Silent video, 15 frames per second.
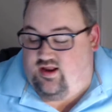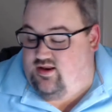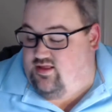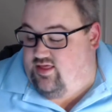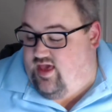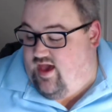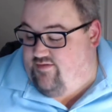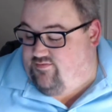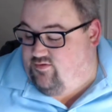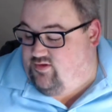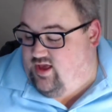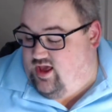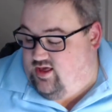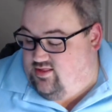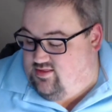into the
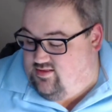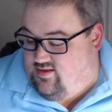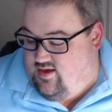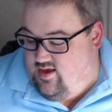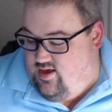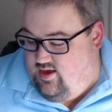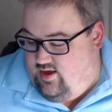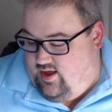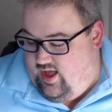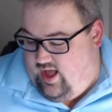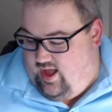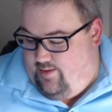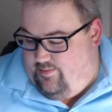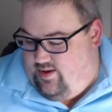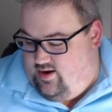aftertaste.
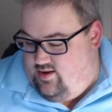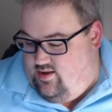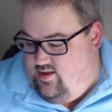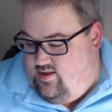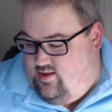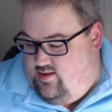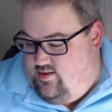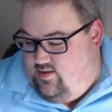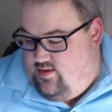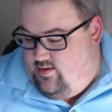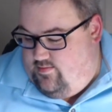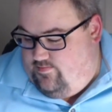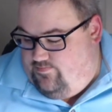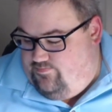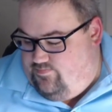Um, but
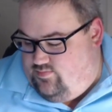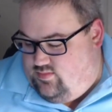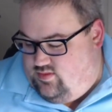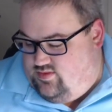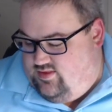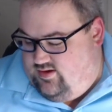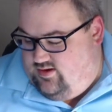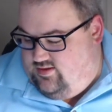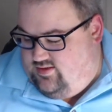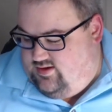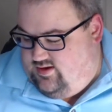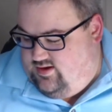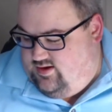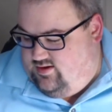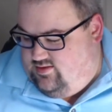the
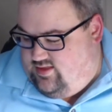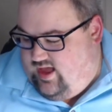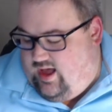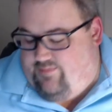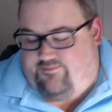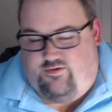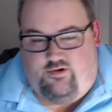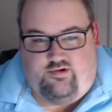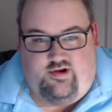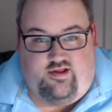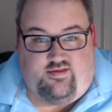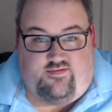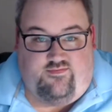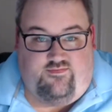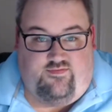the the hop
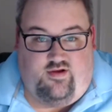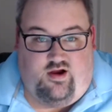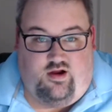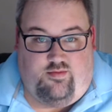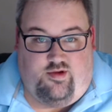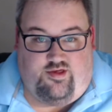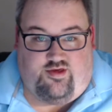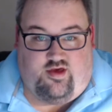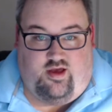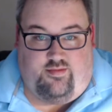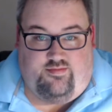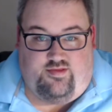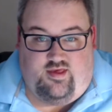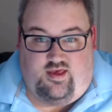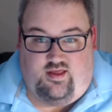forwardness very much
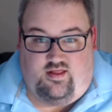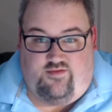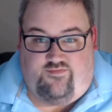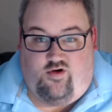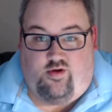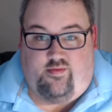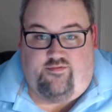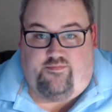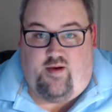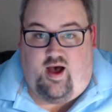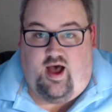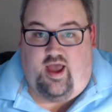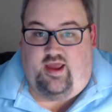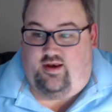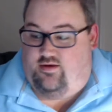comes in the form of
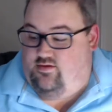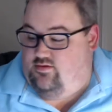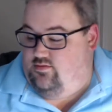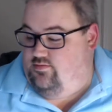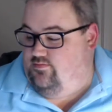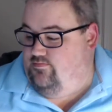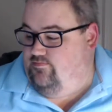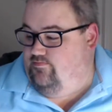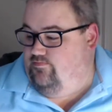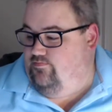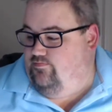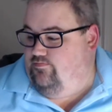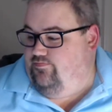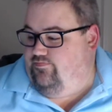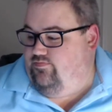pine.
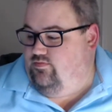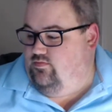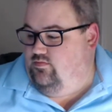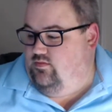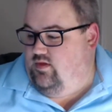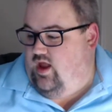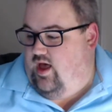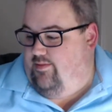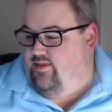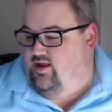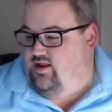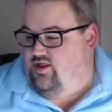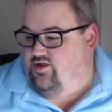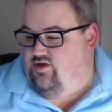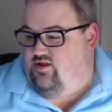Um, in
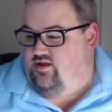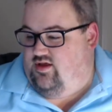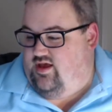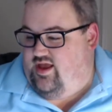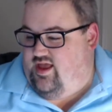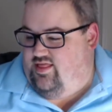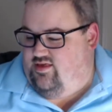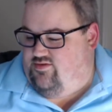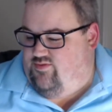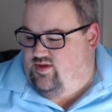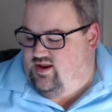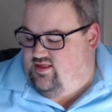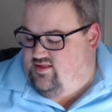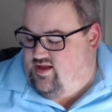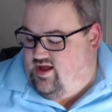addition to again the
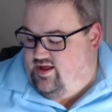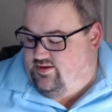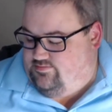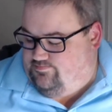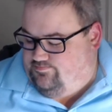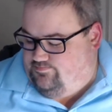sweetness not